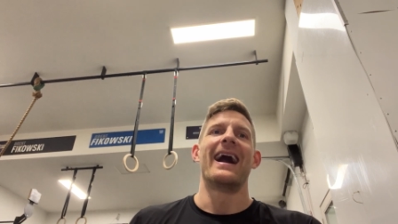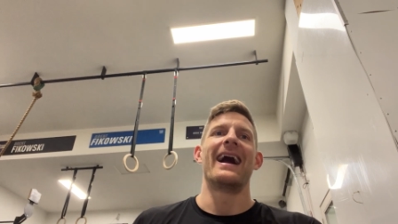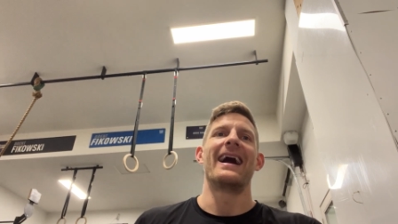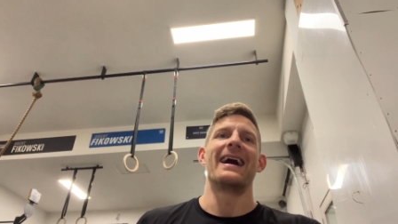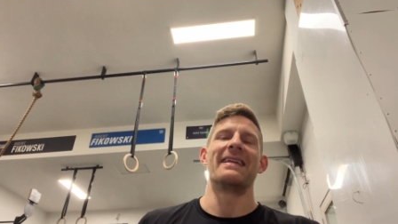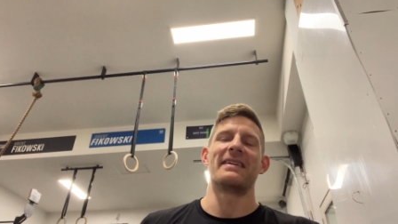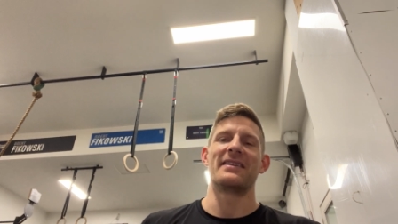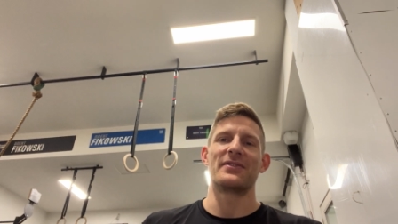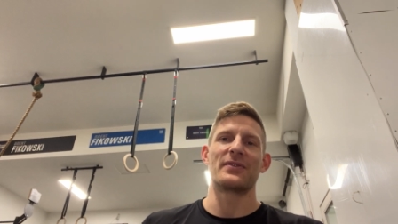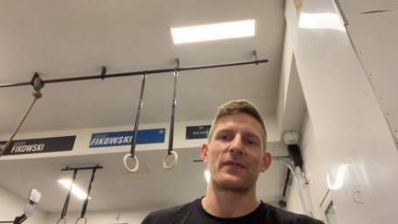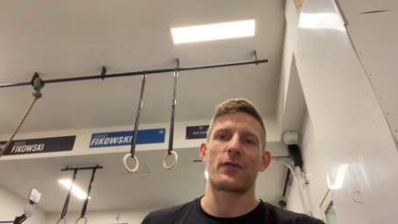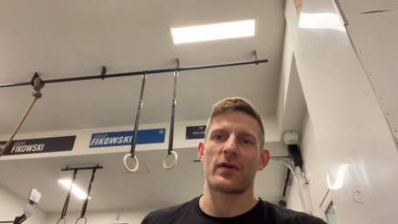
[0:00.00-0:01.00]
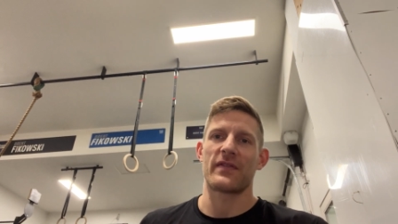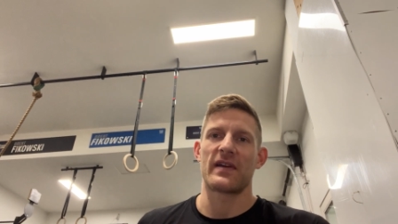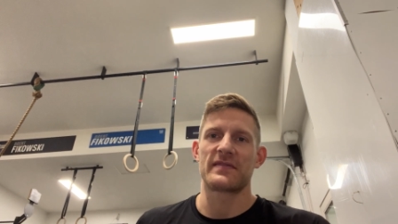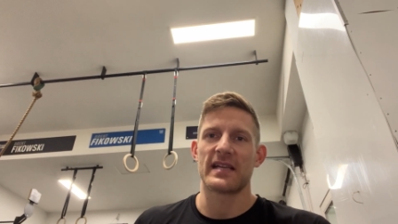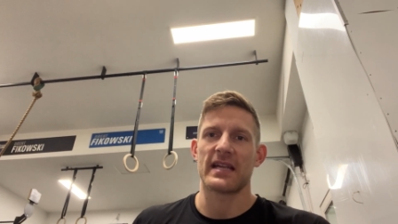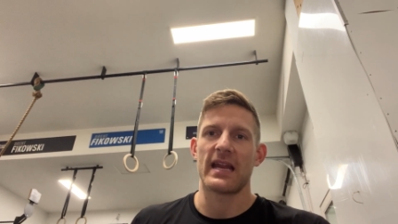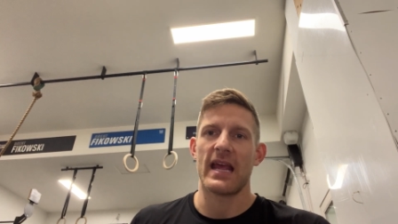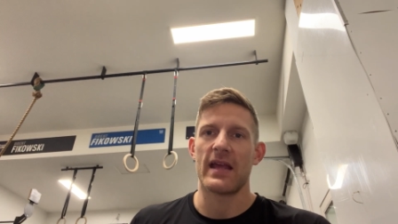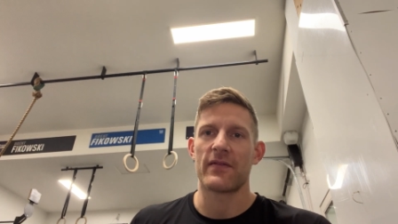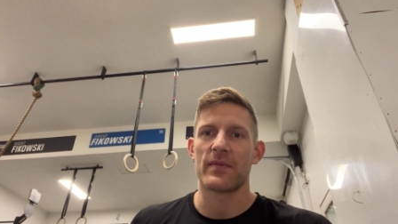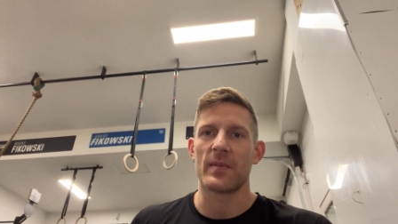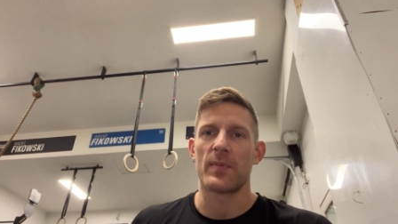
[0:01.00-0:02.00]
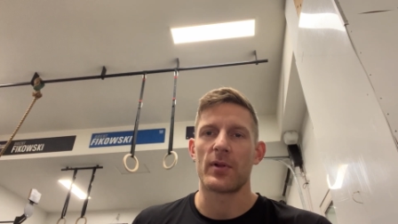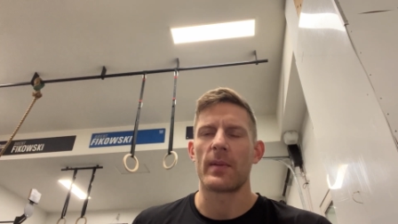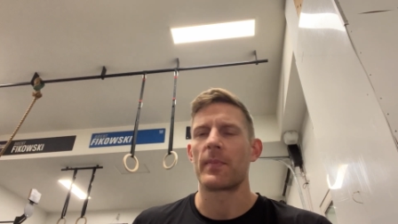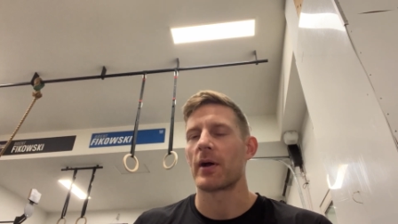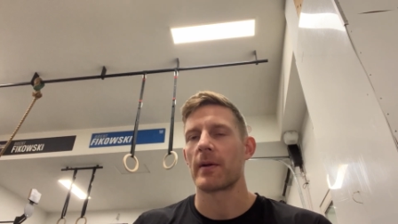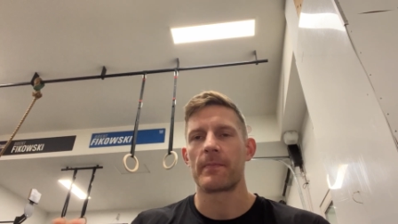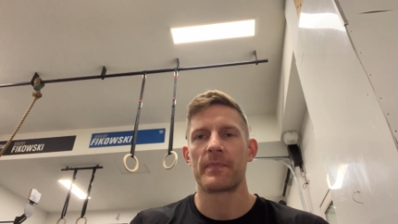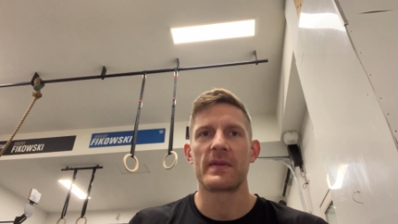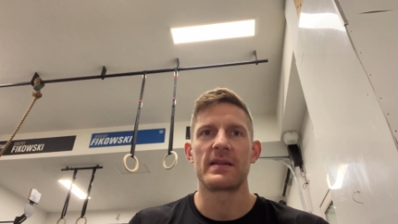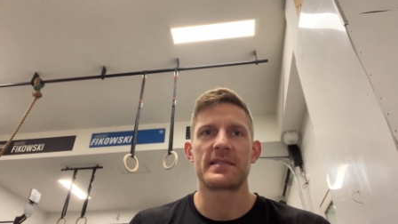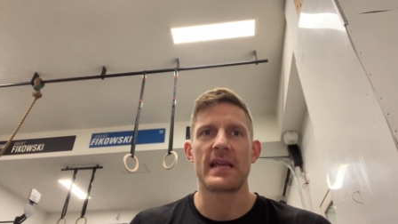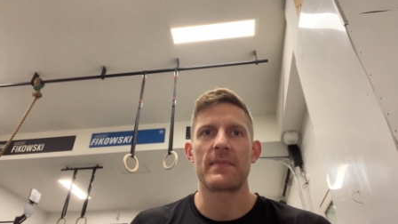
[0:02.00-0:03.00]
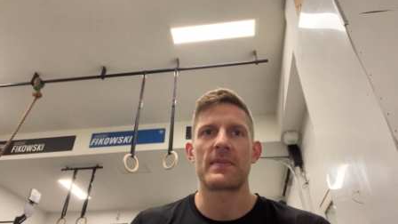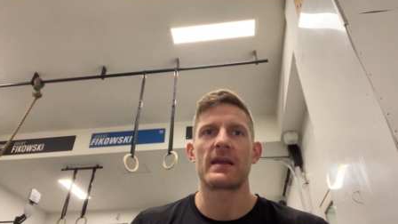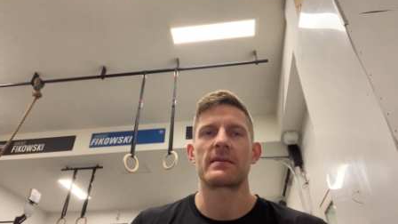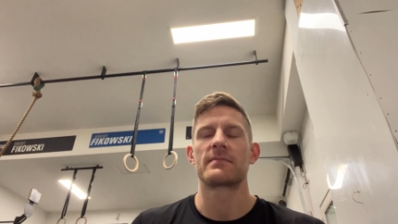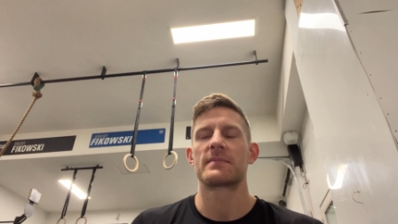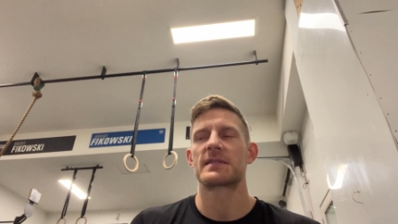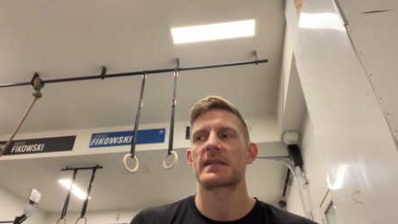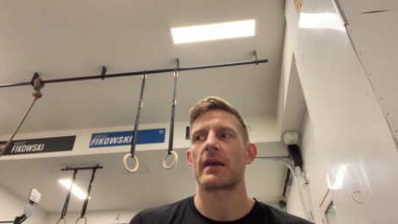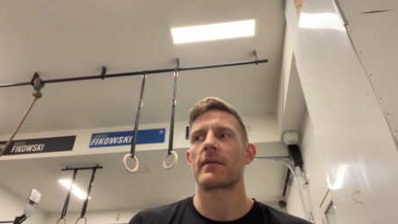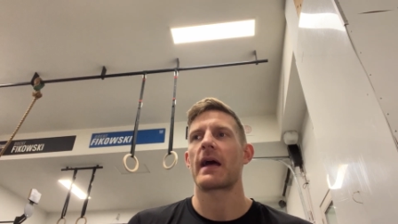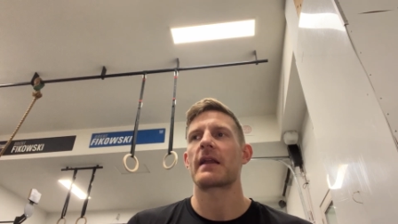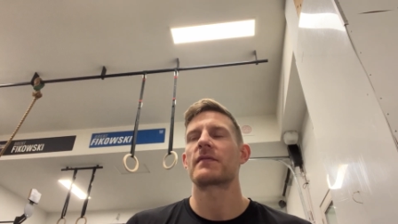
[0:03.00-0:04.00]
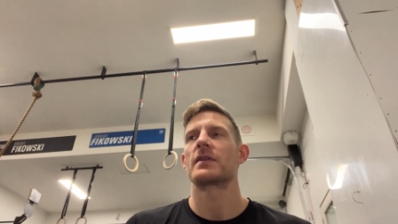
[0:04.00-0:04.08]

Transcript: uh, and then do a 45 second hang from the pull-up bar. Same thing, scale that if